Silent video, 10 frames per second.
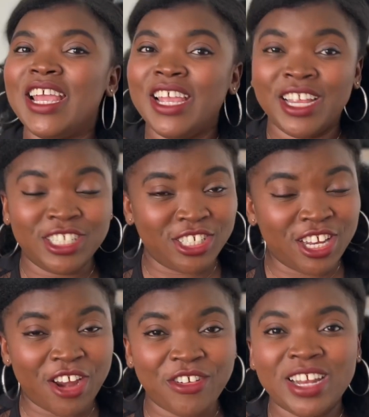
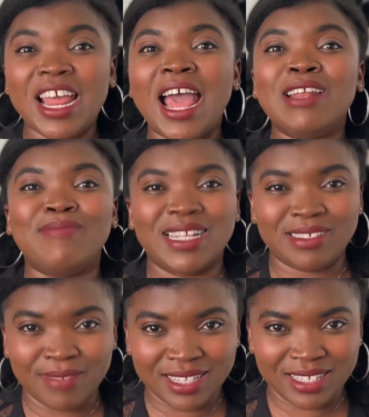engineering, and
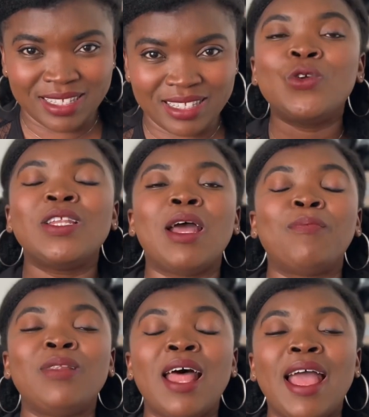mathematics, you can
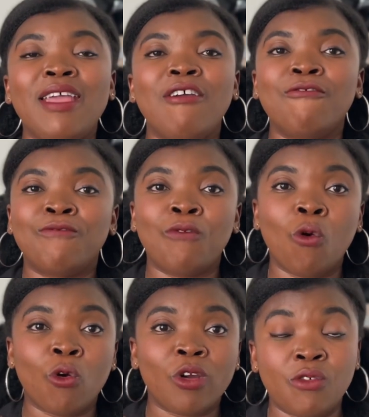apply
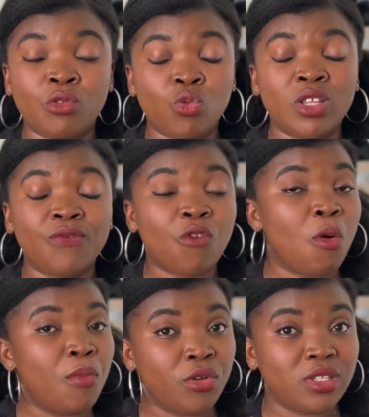for a 24
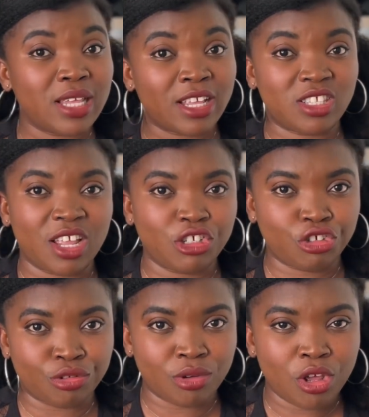months
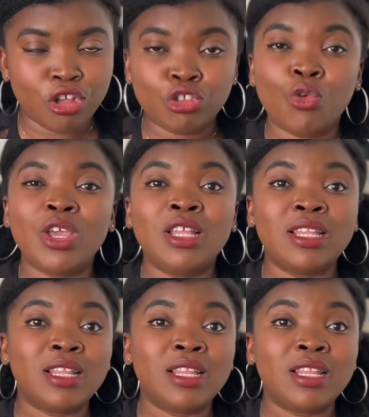extension. So in